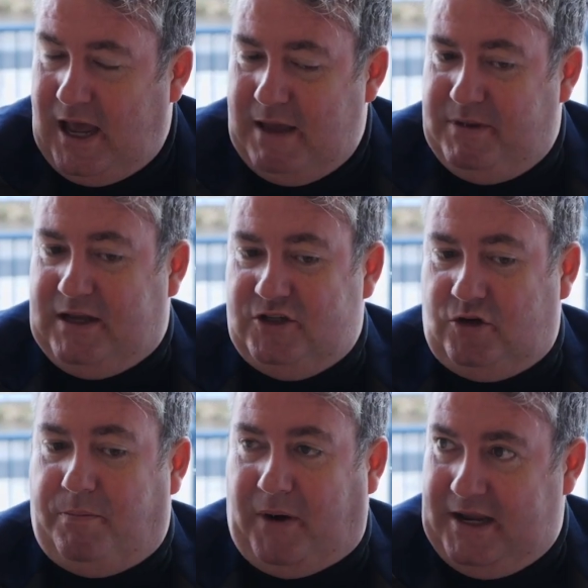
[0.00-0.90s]
Because
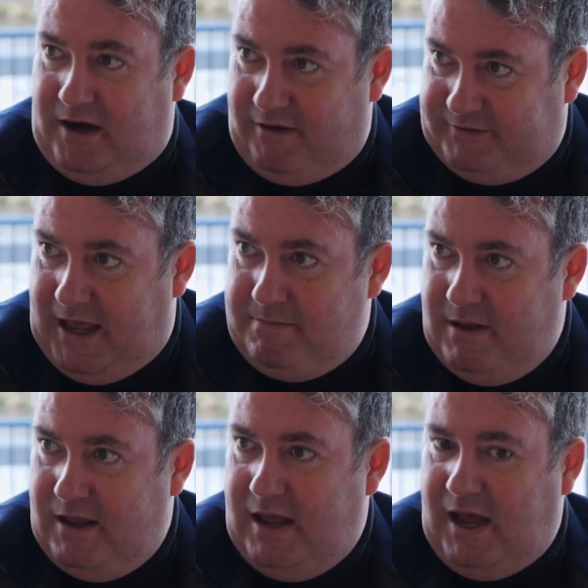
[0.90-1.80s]
you're buying off them.
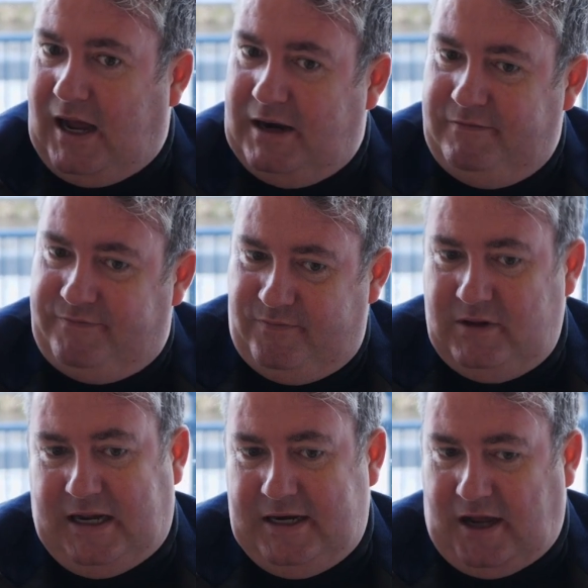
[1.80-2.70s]
And
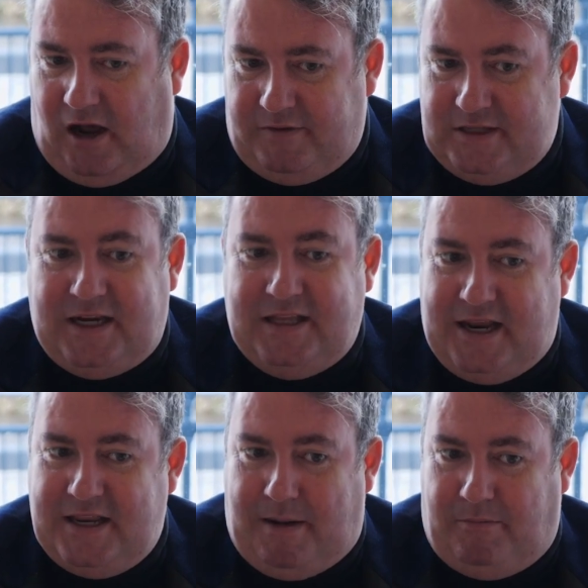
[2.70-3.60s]
obviously
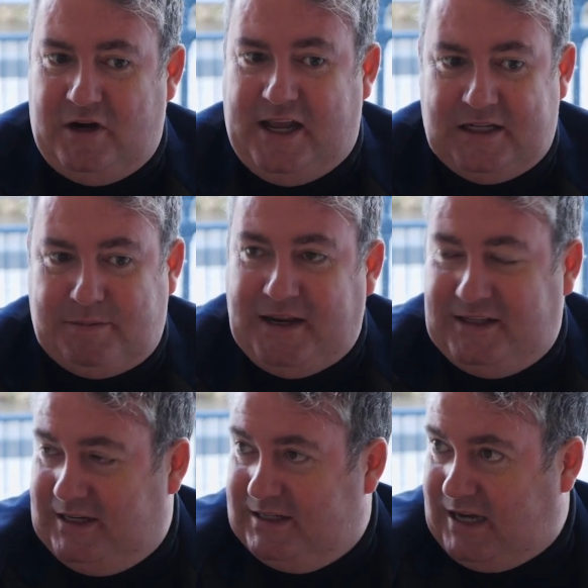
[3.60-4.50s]
then that money gets spent in the